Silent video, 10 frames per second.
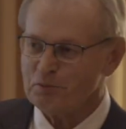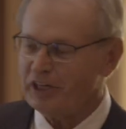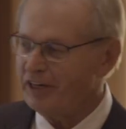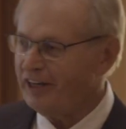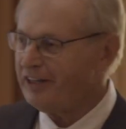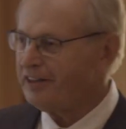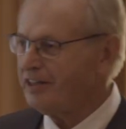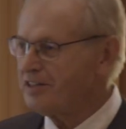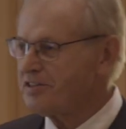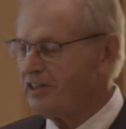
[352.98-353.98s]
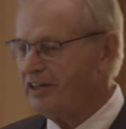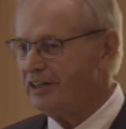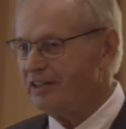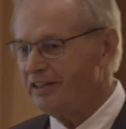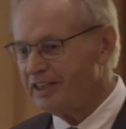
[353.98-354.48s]
to be an atheist,
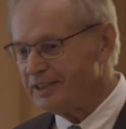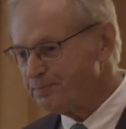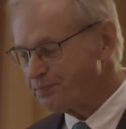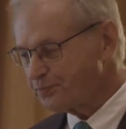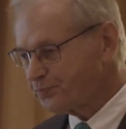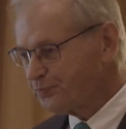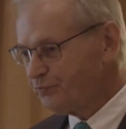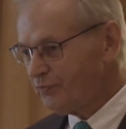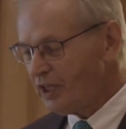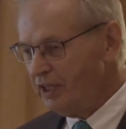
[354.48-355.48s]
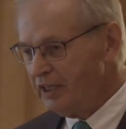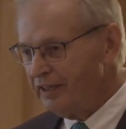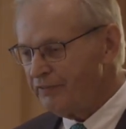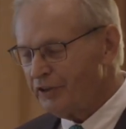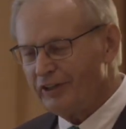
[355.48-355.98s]
and
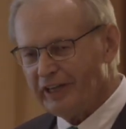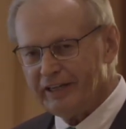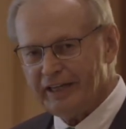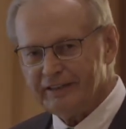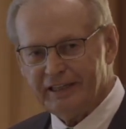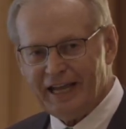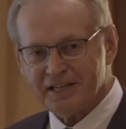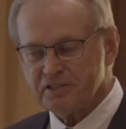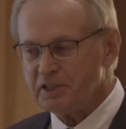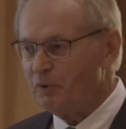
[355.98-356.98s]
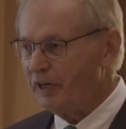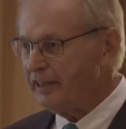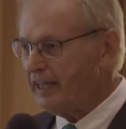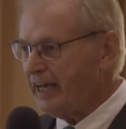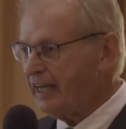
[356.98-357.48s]
fairly nasty one
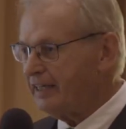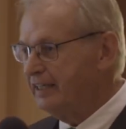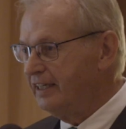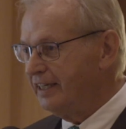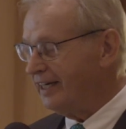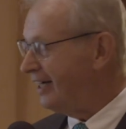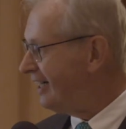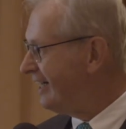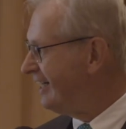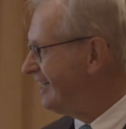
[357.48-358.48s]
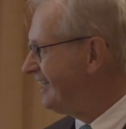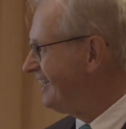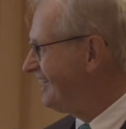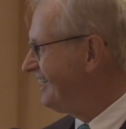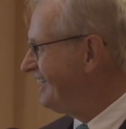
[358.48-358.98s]
at that.
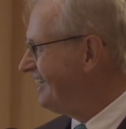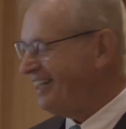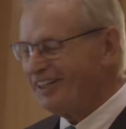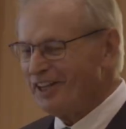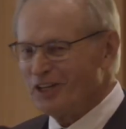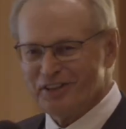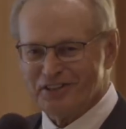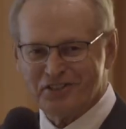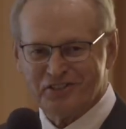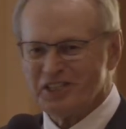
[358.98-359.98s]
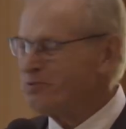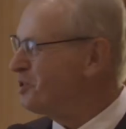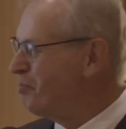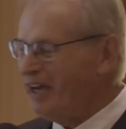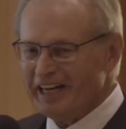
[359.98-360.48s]
I thought this
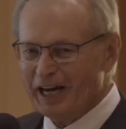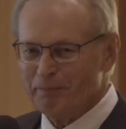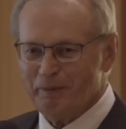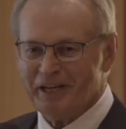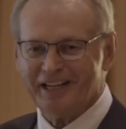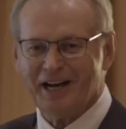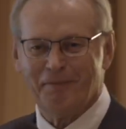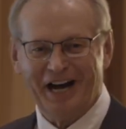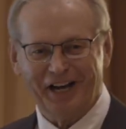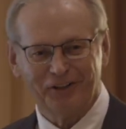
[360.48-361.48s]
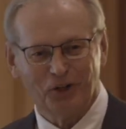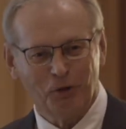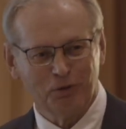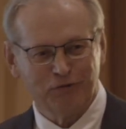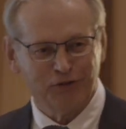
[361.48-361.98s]
was made up. I mean, come on, a
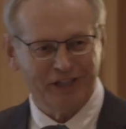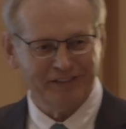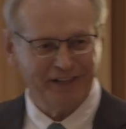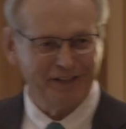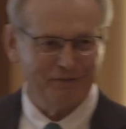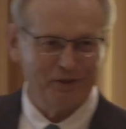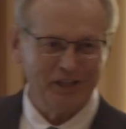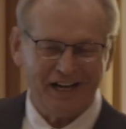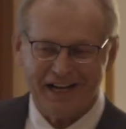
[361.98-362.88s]
global flood that covered the